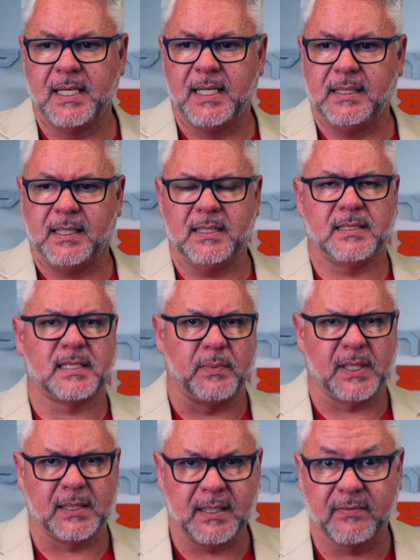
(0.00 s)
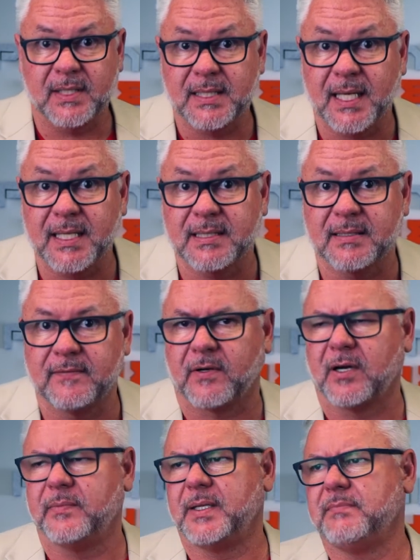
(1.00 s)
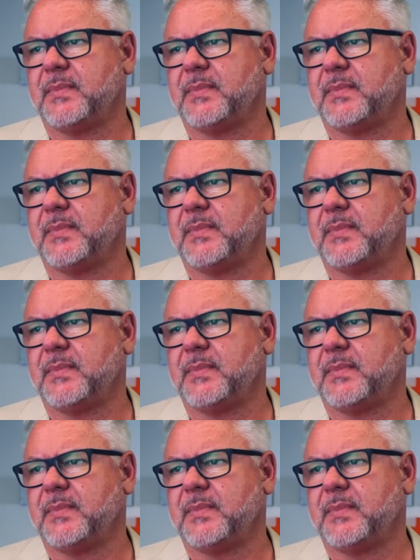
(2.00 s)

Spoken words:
the stability of the test environment.